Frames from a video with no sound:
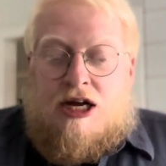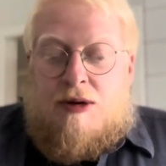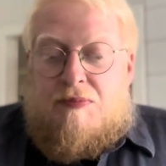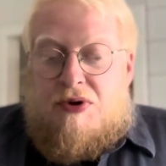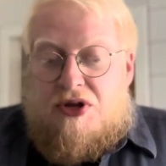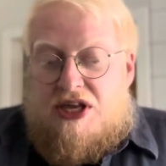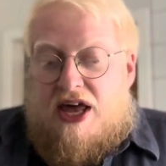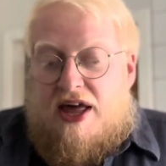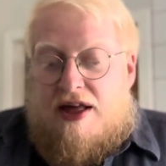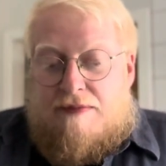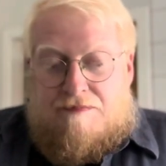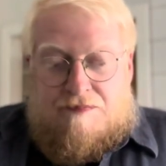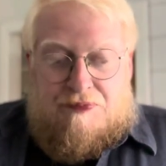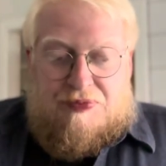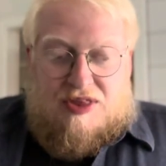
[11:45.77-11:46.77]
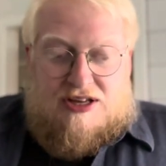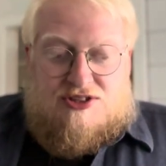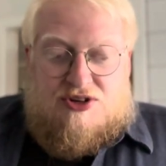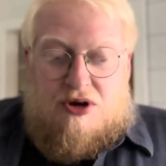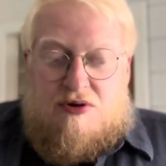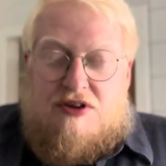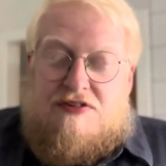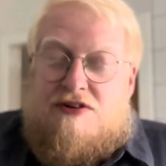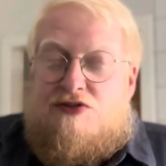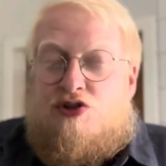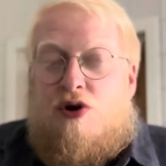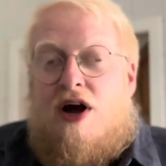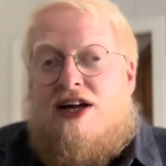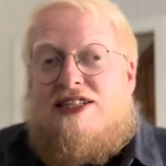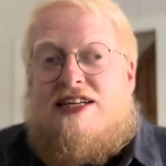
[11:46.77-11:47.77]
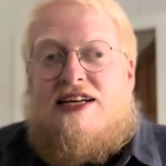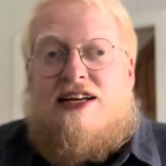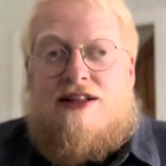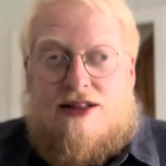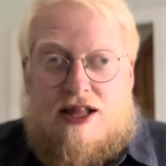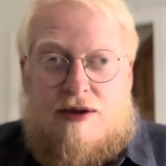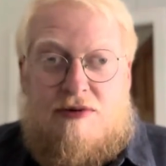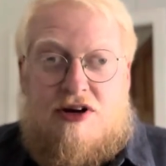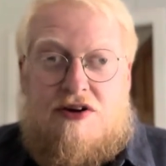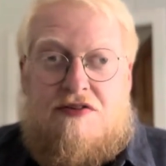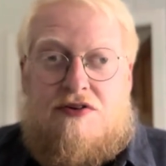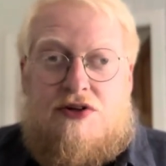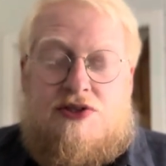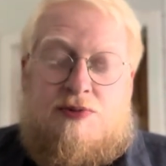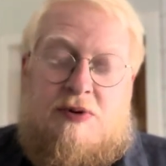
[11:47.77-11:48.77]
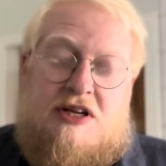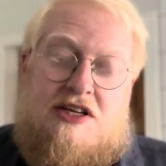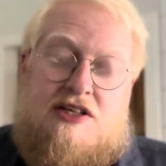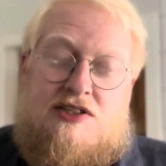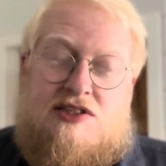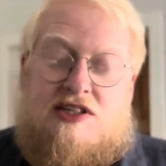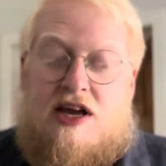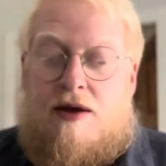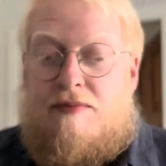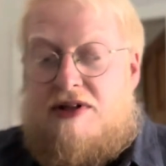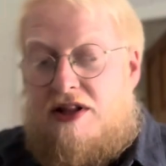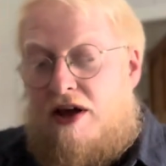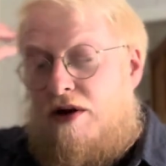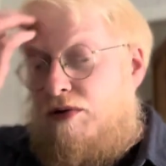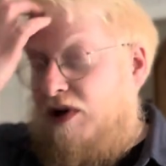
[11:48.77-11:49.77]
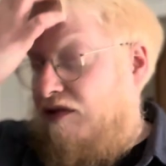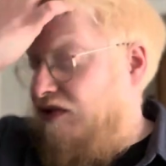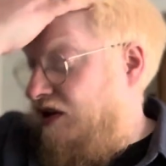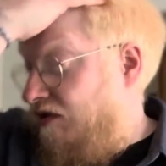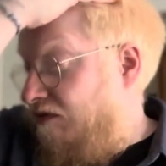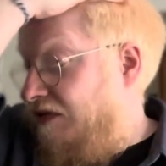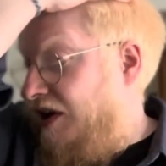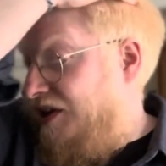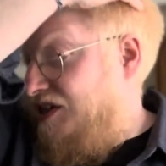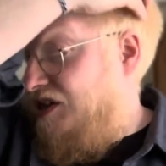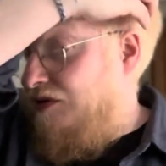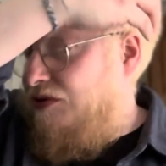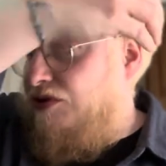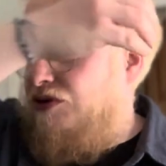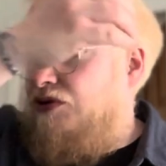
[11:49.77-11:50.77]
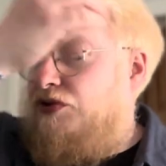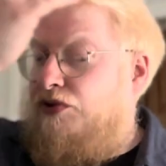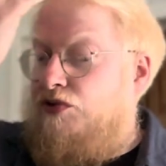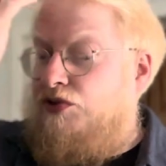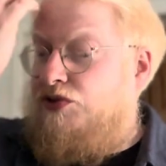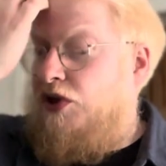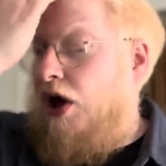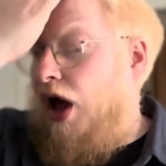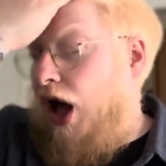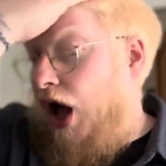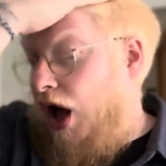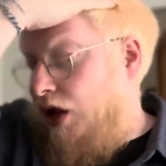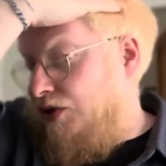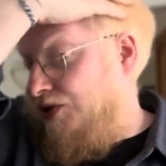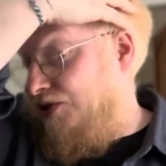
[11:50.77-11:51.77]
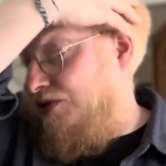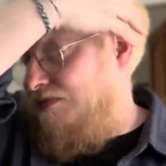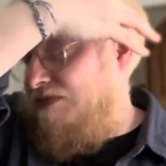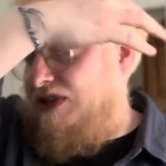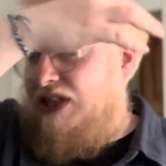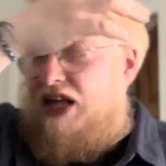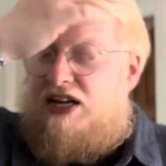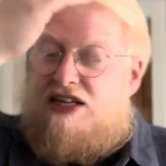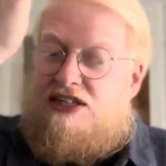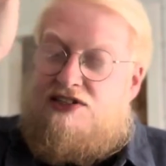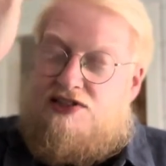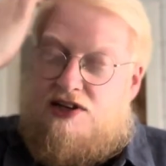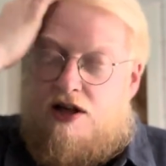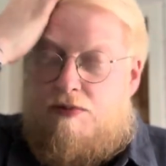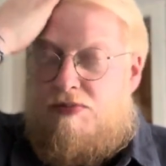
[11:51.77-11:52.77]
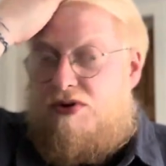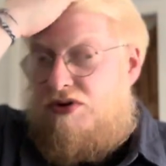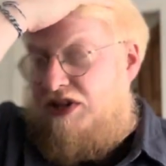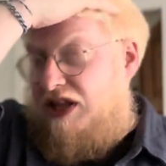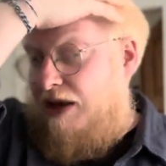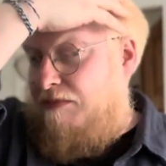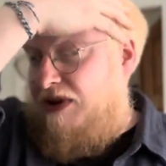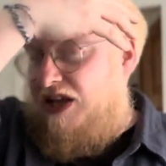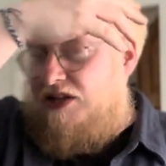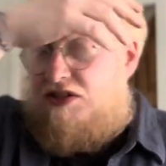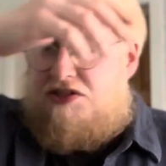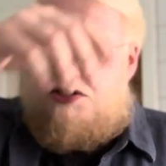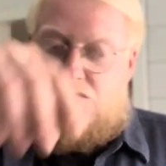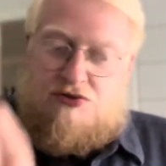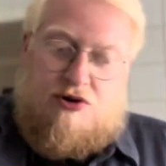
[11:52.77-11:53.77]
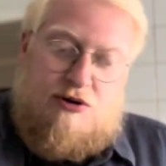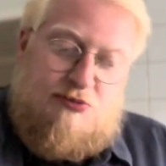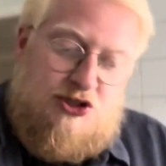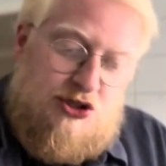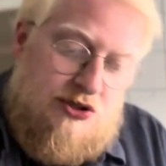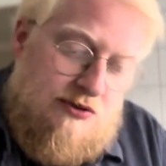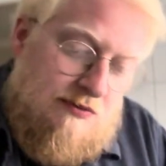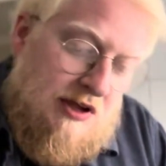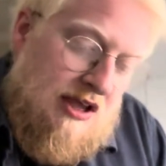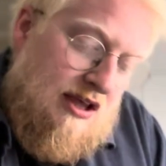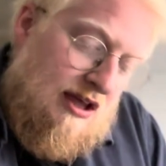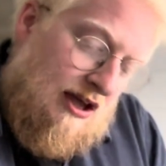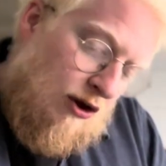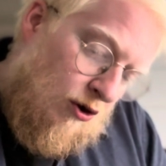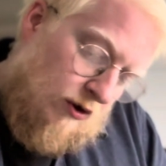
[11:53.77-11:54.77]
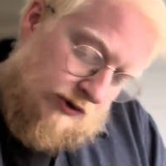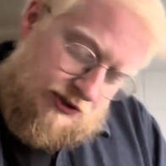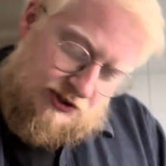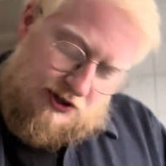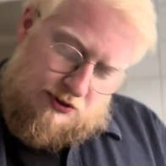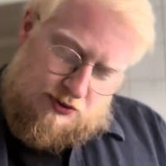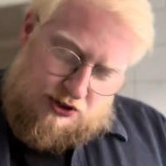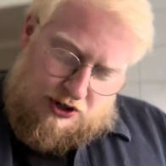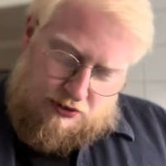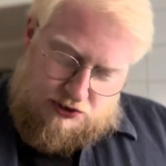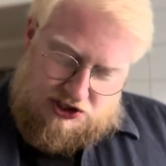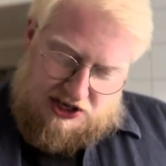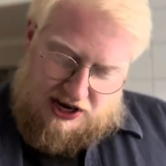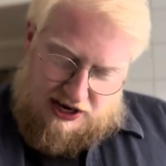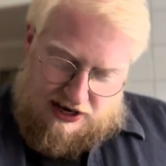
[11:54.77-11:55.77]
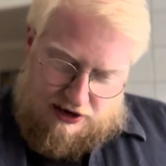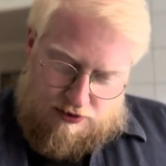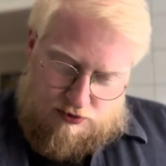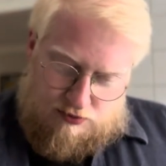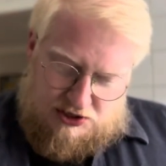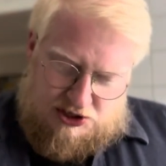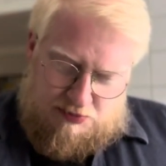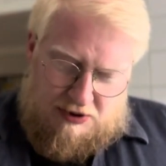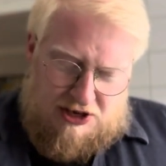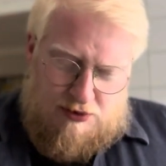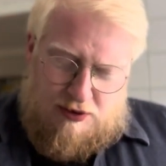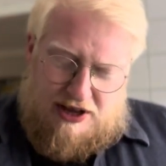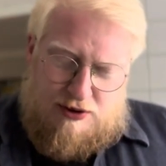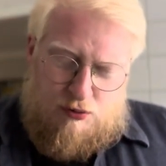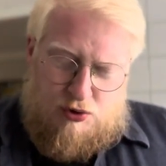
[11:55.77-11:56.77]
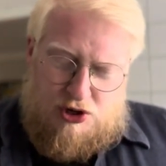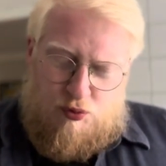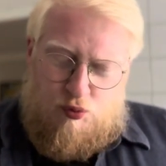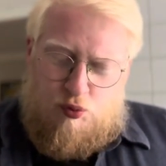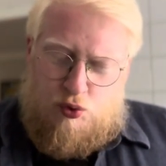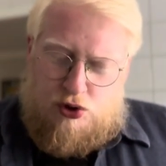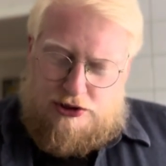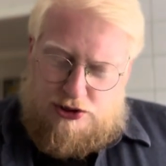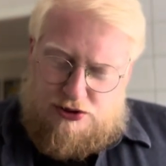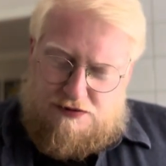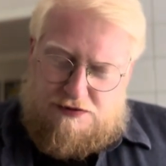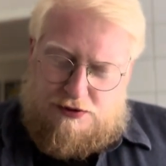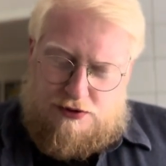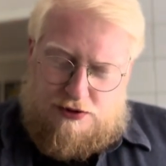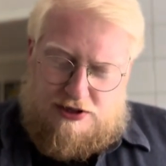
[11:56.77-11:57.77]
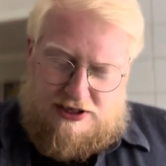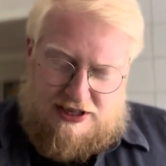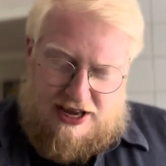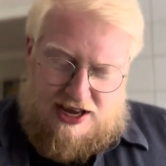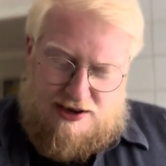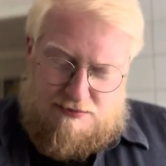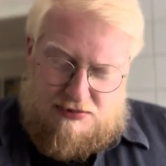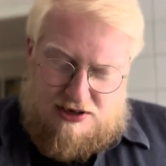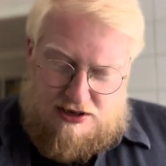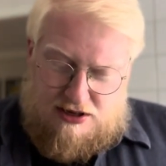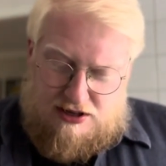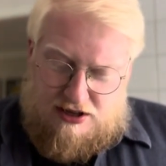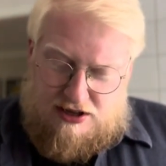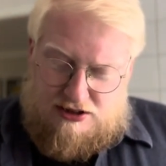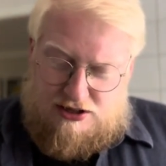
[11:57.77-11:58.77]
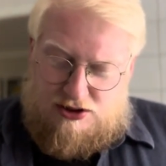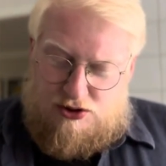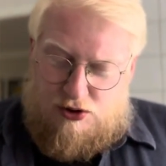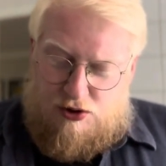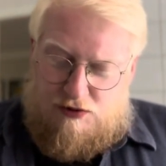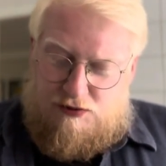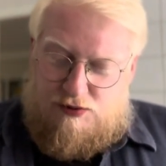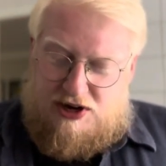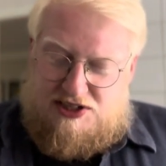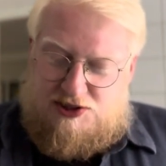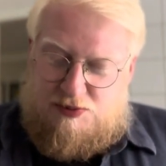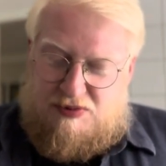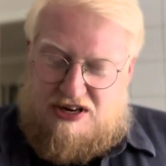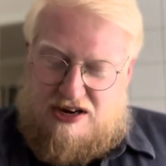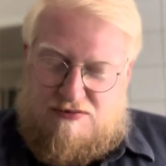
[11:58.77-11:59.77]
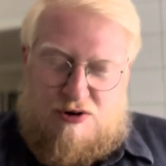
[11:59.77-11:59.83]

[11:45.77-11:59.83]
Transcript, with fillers: But yeah, so if you've tried it, let me know your thoughts, opinions down below. If I can find out whose art that is. I'll put them in the description. Also, go check out, which by the way, what a wonderful name, the Northwest Beer